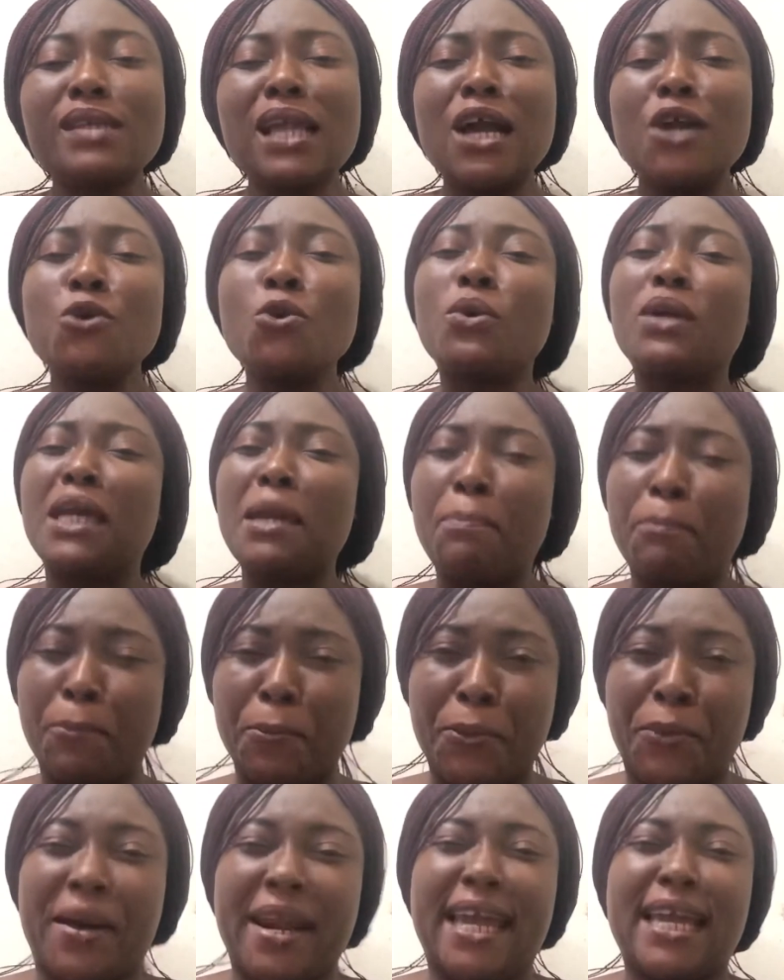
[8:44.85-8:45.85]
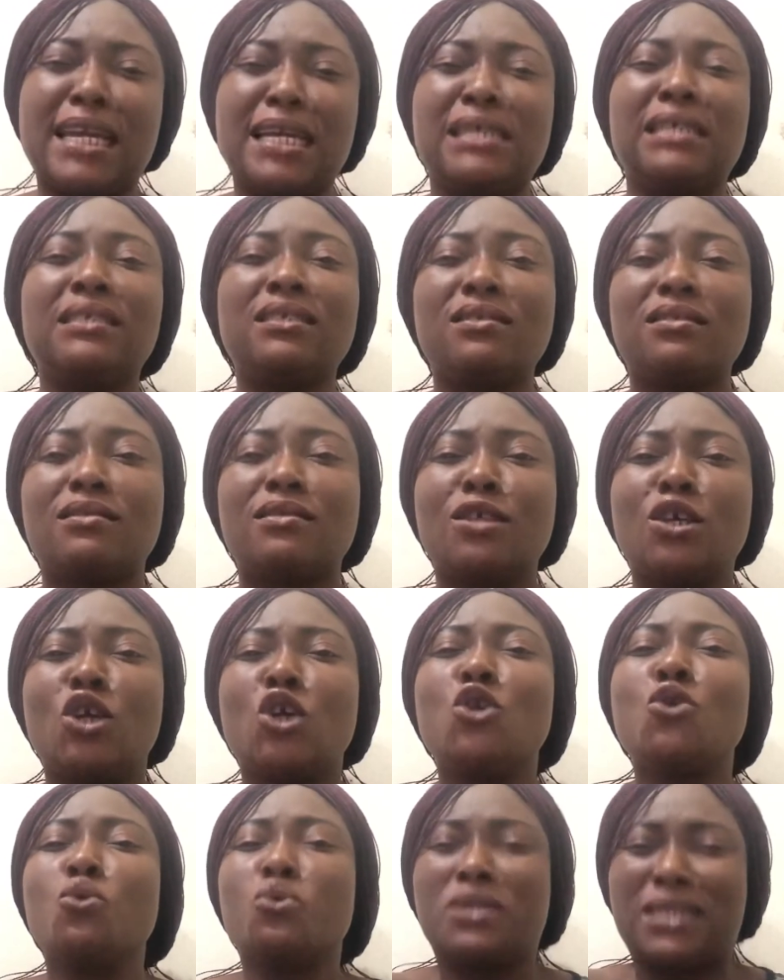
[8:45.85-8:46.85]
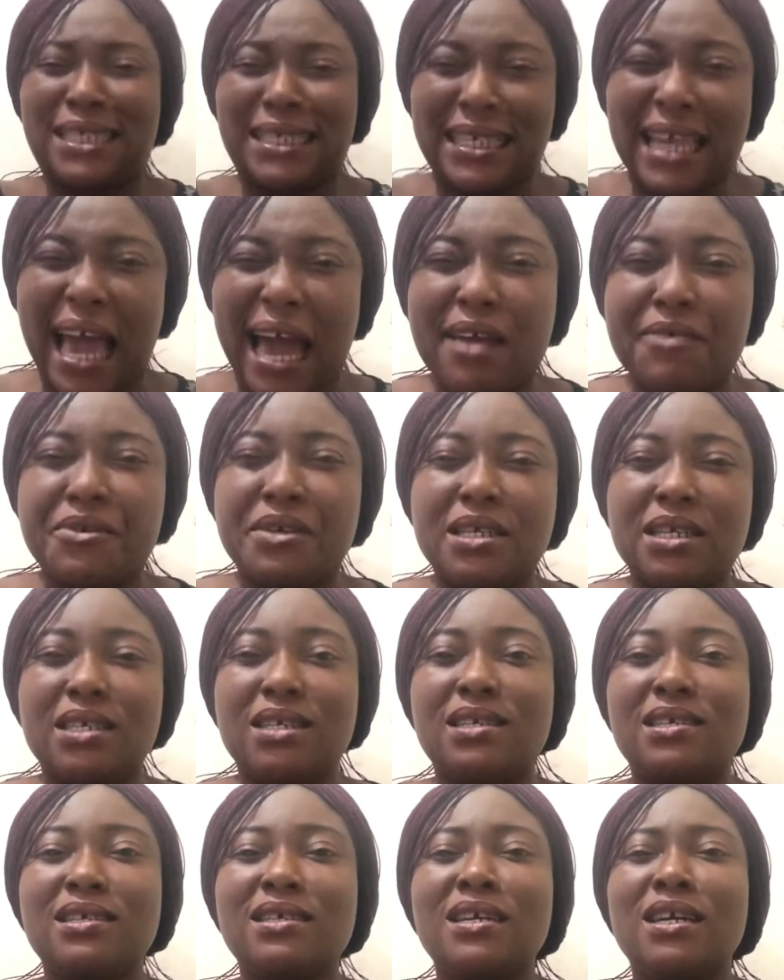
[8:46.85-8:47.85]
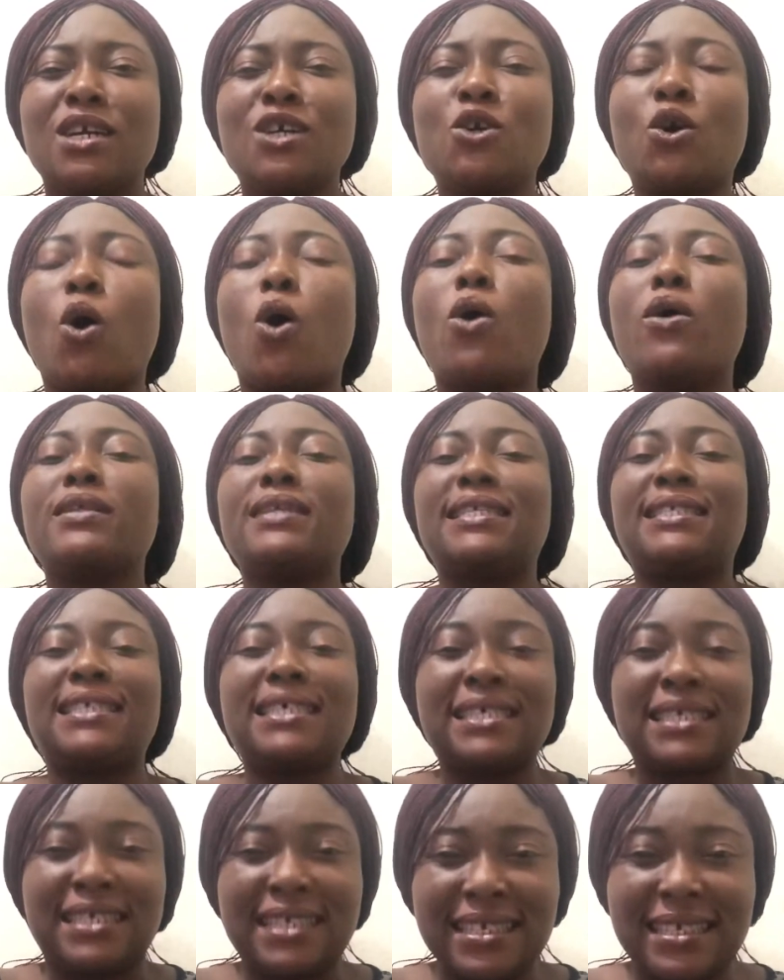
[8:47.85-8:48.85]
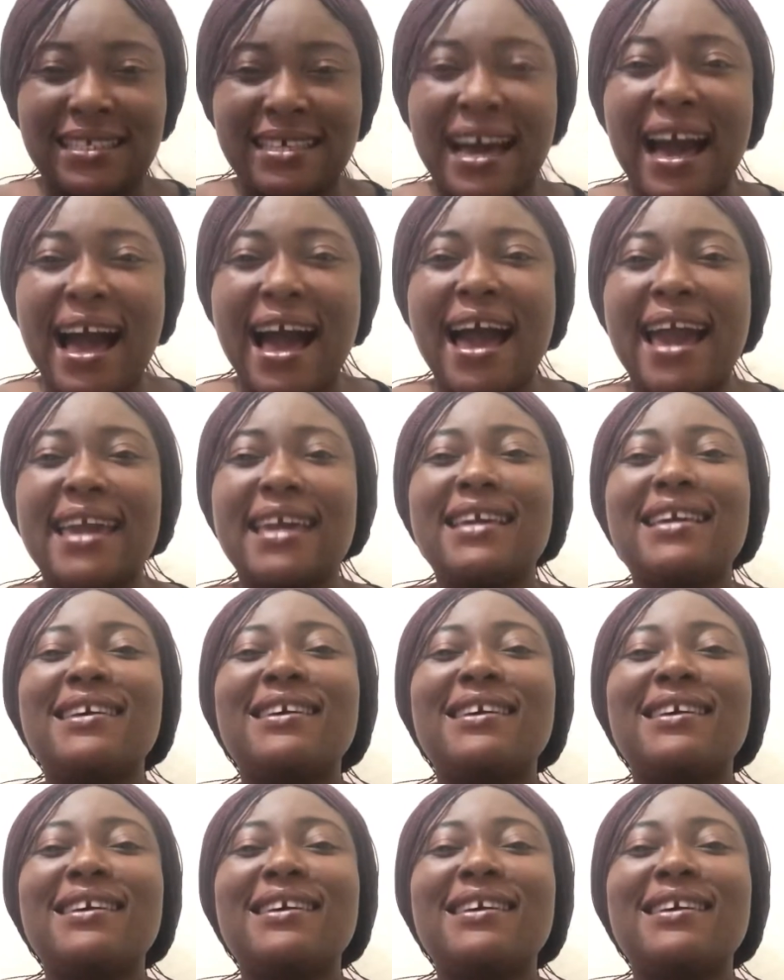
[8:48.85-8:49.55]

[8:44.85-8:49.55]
You keep praying, you tarry. God, it is this guy.